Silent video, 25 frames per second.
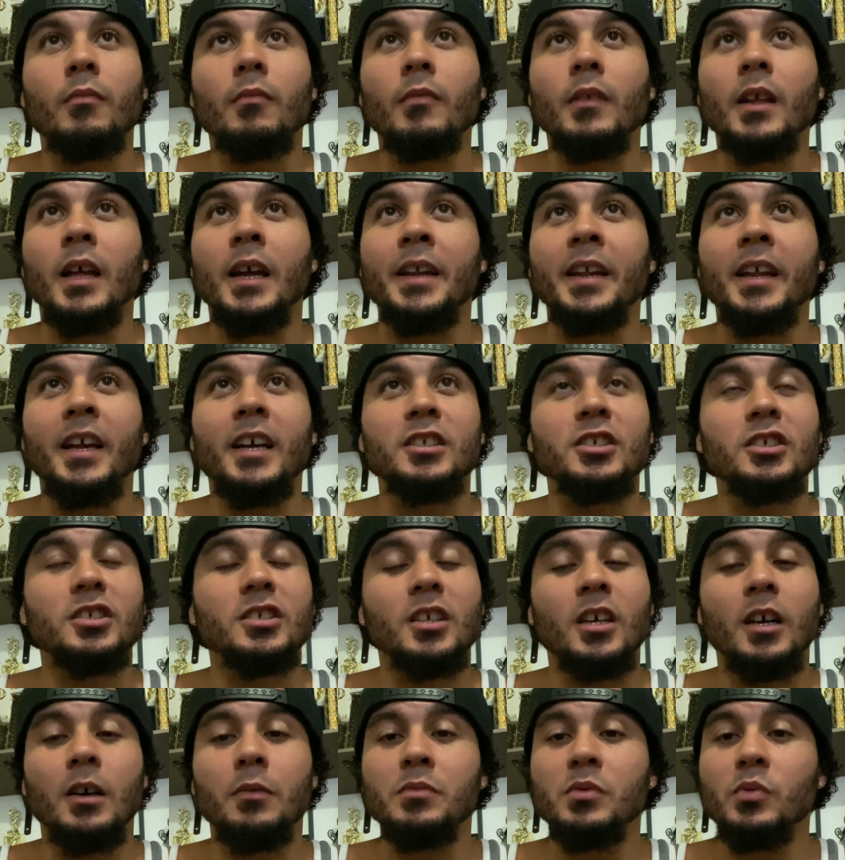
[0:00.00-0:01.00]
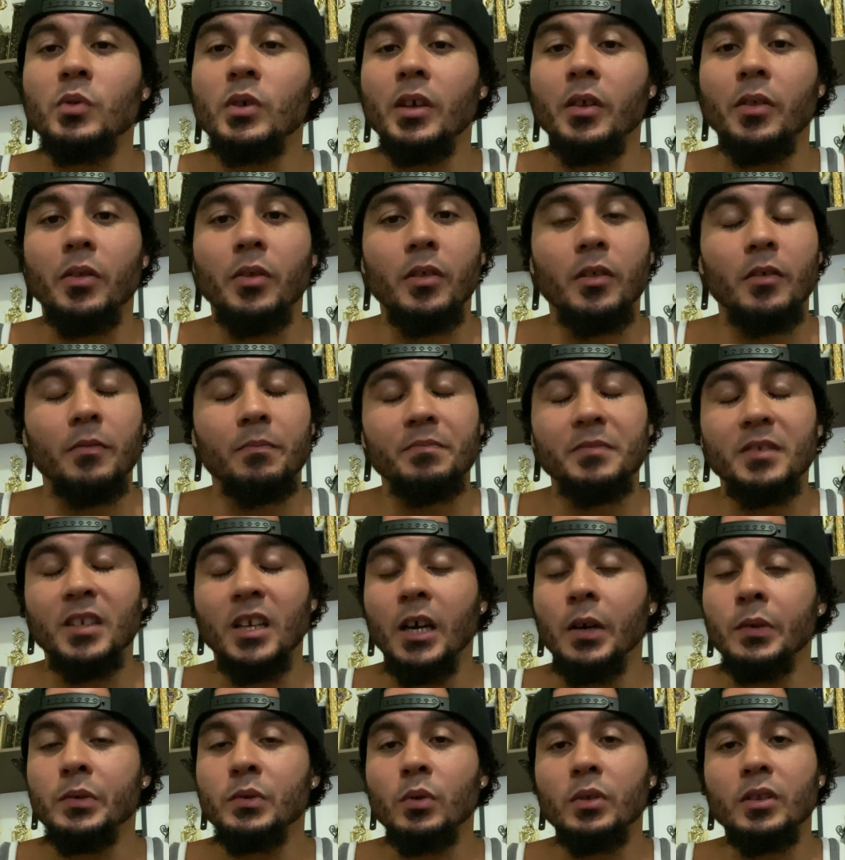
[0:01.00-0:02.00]
yeah, it just comes with
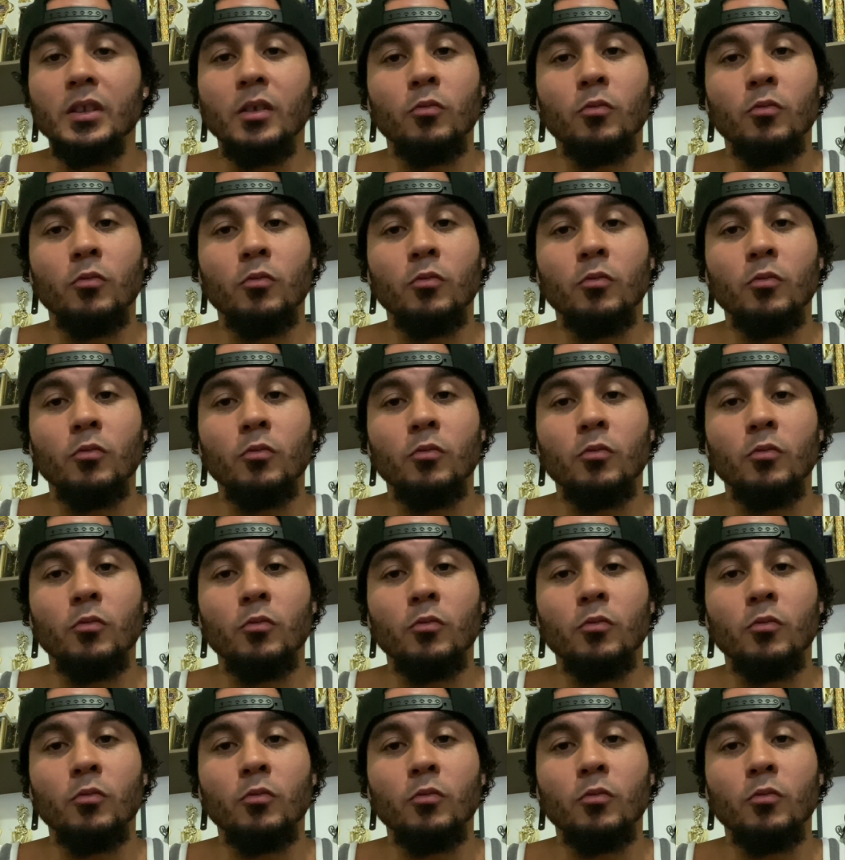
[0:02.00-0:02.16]
the